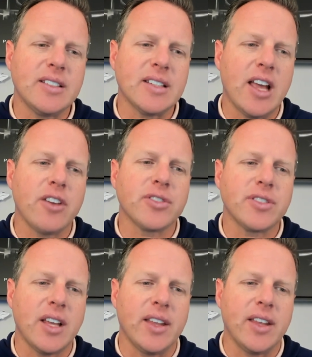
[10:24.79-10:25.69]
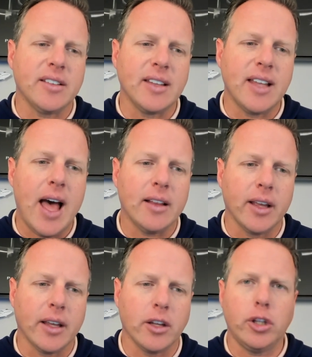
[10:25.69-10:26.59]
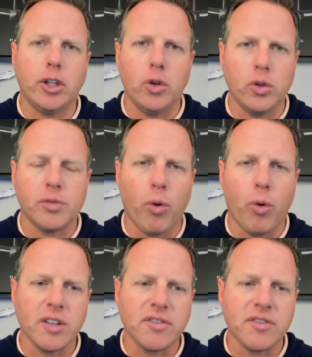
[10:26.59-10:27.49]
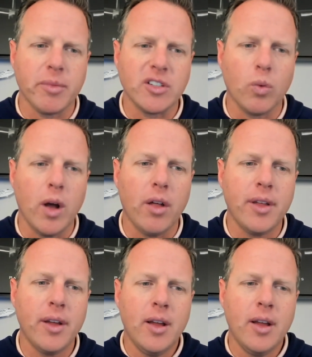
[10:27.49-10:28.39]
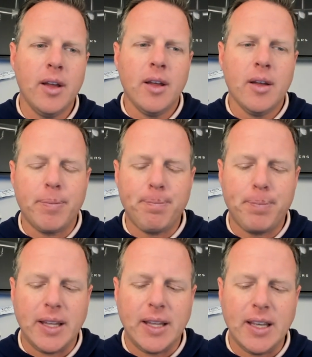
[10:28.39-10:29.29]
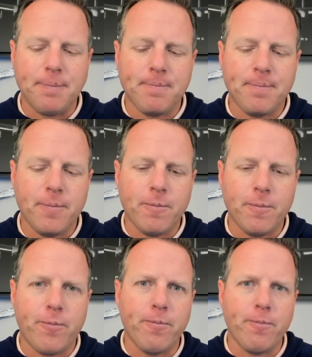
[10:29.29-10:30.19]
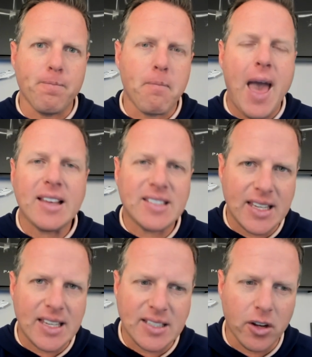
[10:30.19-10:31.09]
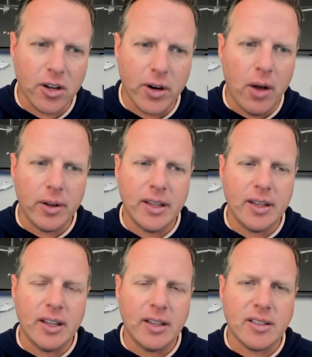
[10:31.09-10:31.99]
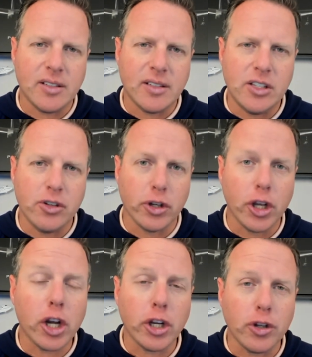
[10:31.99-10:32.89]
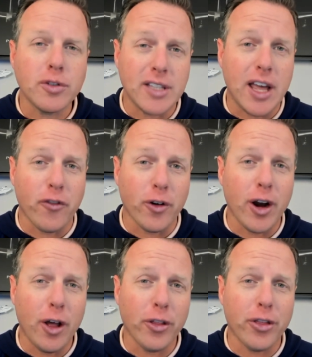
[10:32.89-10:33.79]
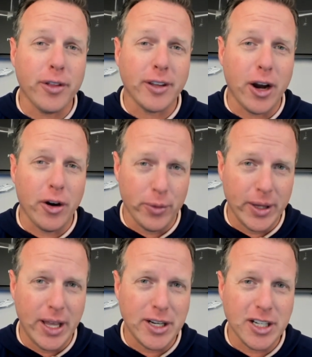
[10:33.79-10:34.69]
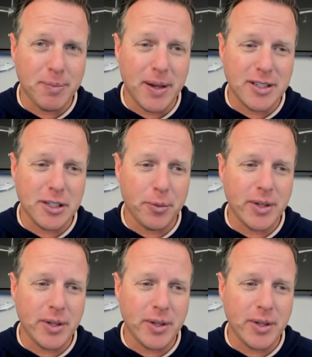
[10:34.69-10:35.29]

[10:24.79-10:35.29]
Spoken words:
understand that it's not like a huge portion of somebody's wealth. Right. But again, max that sucker out. You're going to use that for health care related expenses in